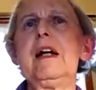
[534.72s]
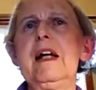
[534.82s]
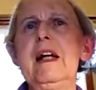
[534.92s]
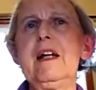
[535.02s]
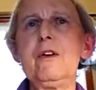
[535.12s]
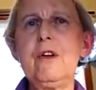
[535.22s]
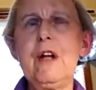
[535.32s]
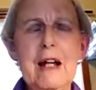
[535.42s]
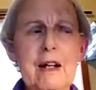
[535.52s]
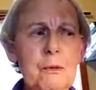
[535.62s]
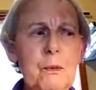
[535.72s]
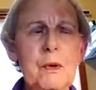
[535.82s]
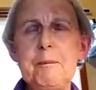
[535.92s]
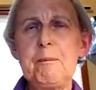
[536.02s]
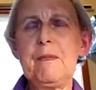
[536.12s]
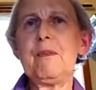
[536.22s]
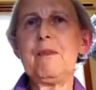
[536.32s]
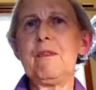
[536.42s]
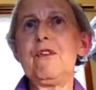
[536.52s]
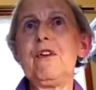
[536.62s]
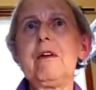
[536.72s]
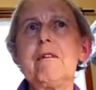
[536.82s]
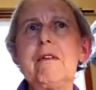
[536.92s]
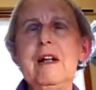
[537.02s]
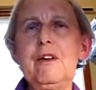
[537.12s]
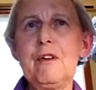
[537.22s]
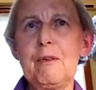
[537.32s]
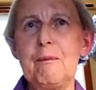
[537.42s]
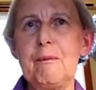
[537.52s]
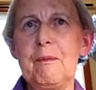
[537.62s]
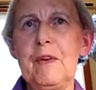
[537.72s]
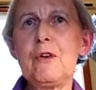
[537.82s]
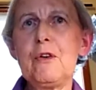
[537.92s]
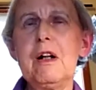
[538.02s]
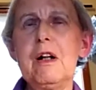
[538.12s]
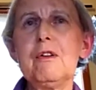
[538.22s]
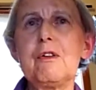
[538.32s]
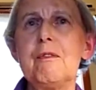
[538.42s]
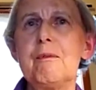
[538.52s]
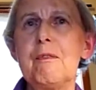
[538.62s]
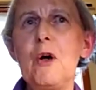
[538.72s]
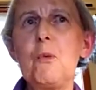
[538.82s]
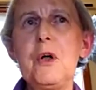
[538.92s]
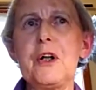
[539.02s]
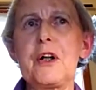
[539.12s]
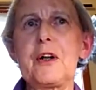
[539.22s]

and who now were sitting around, no gold, no work.